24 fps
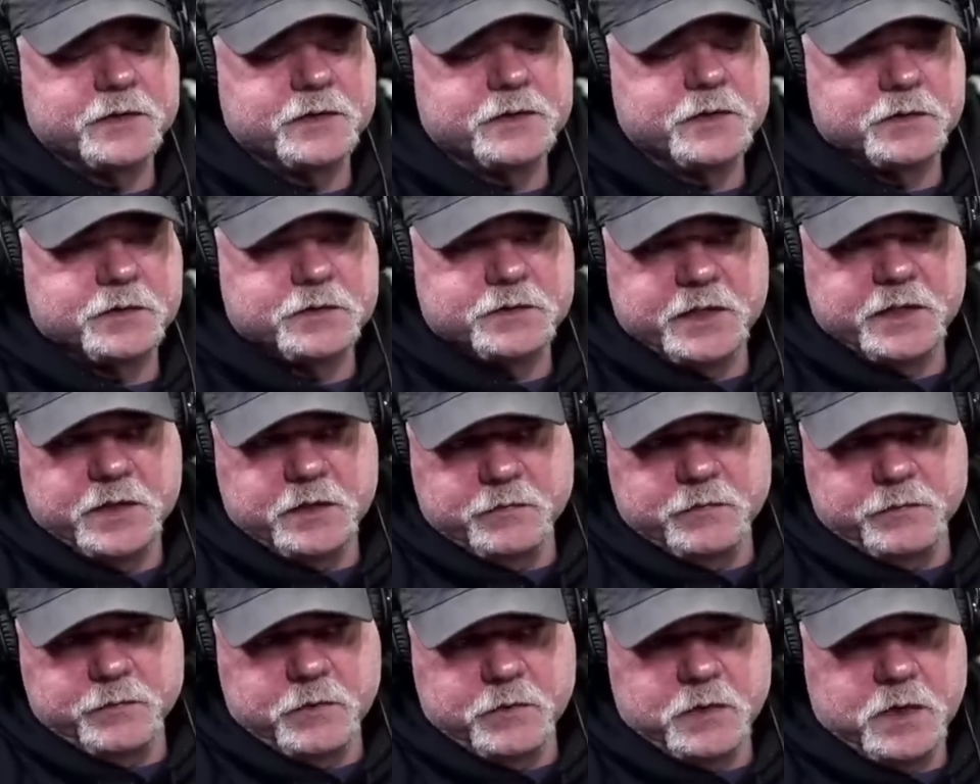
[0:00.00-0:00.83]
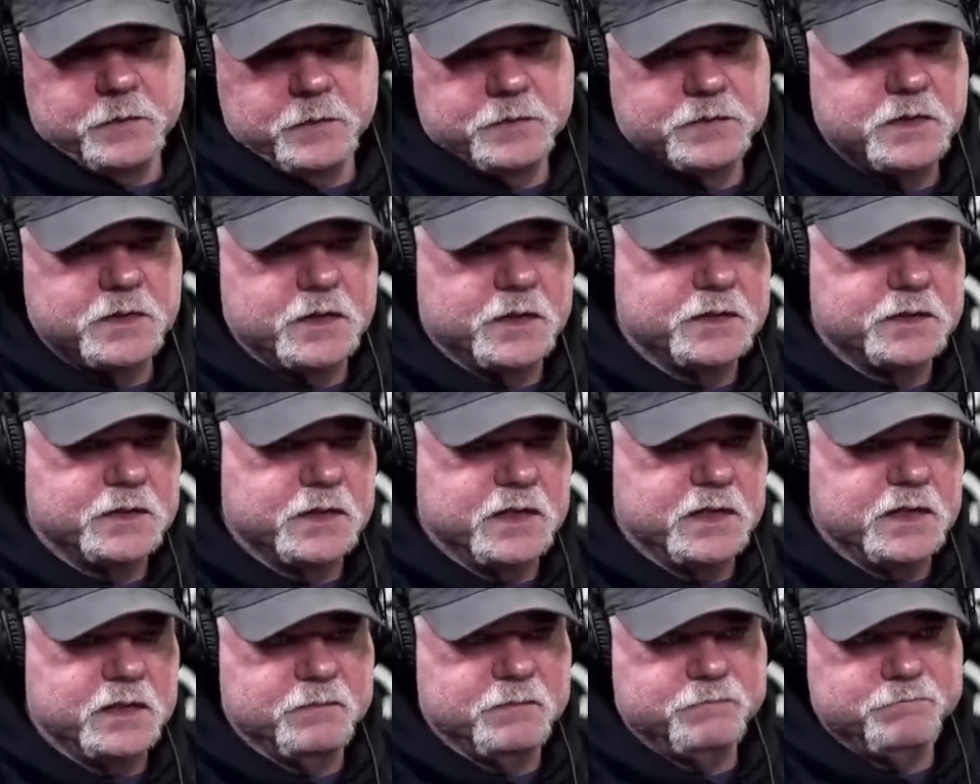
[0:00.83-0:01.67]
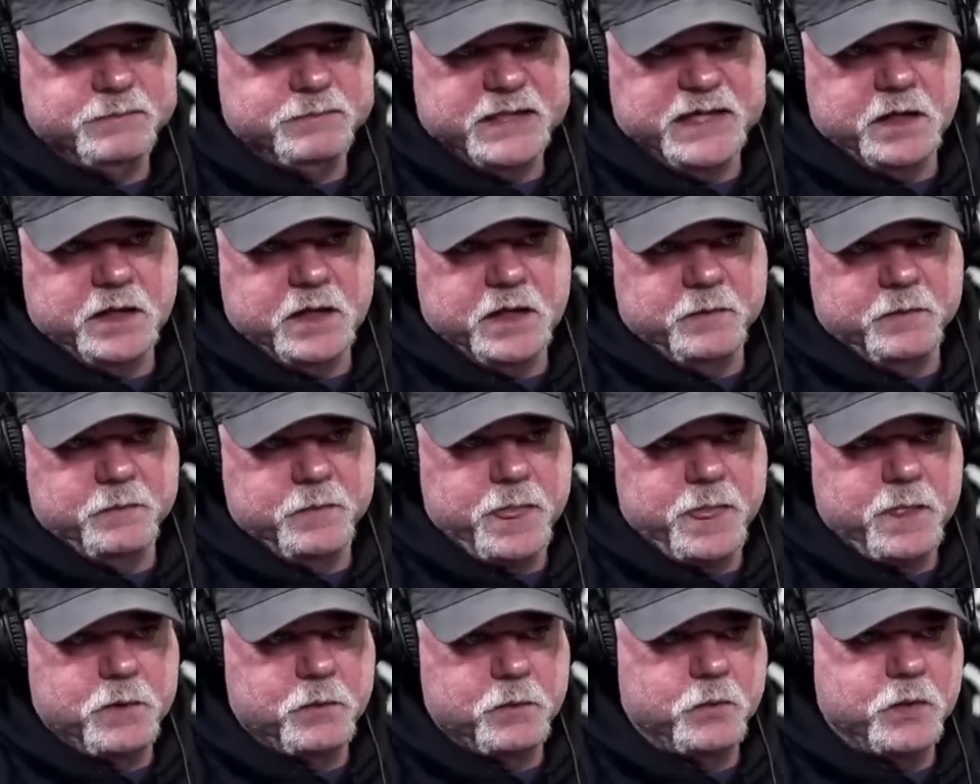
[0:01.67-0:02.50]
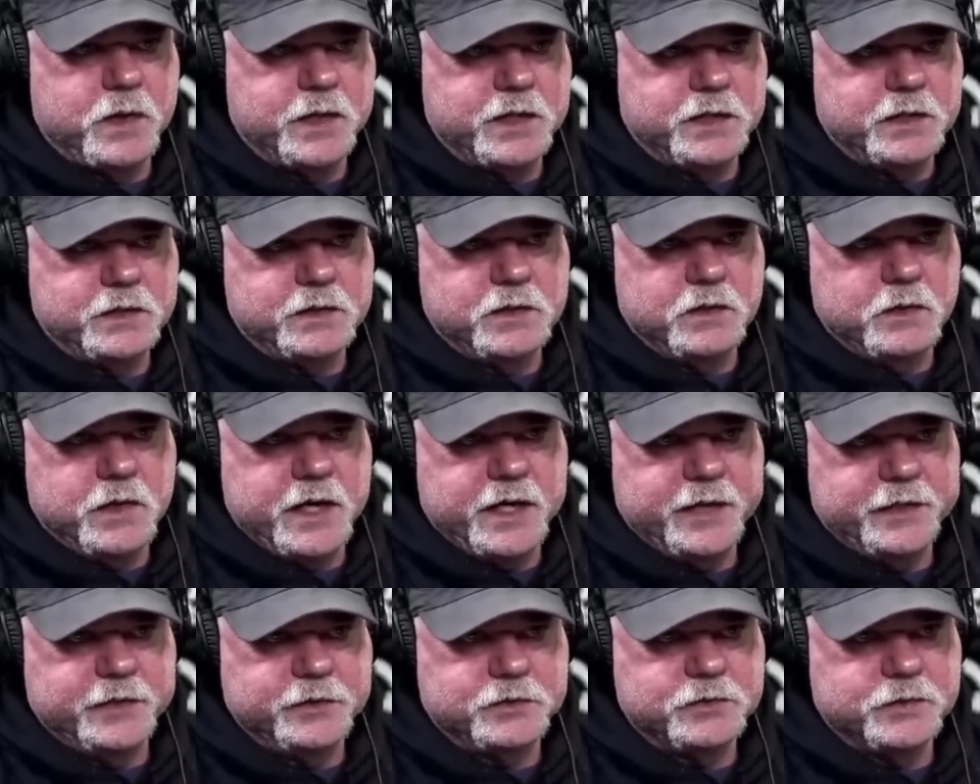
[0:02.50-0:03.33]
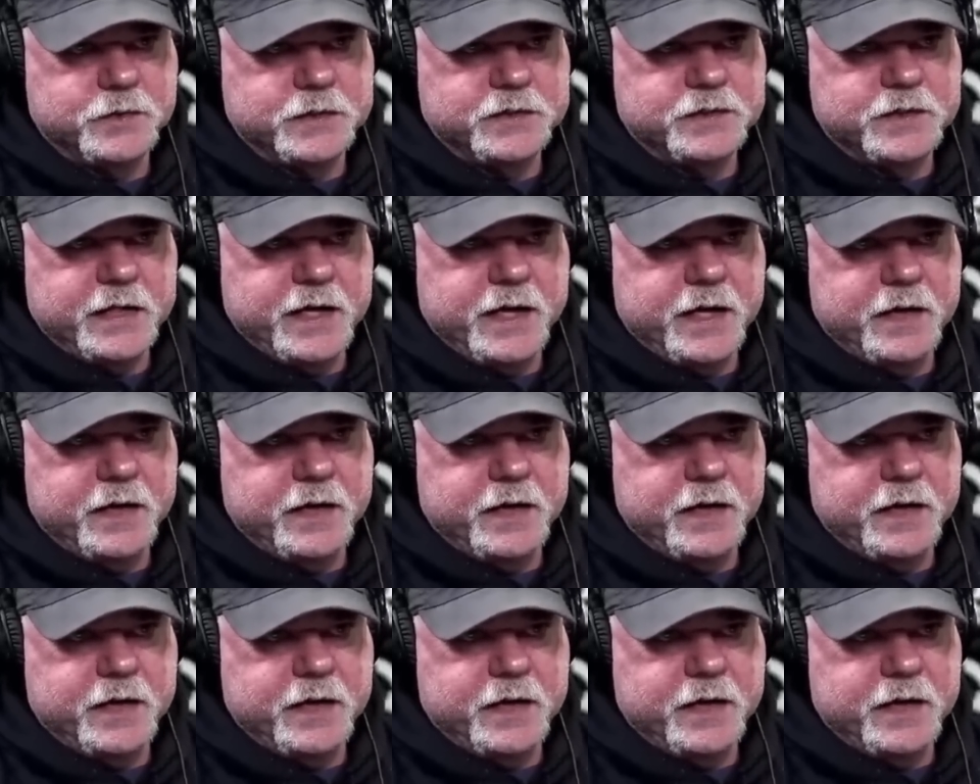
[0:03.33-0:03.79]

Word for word: So say your forearm starts to get beat up. What do you do? How do you treat that?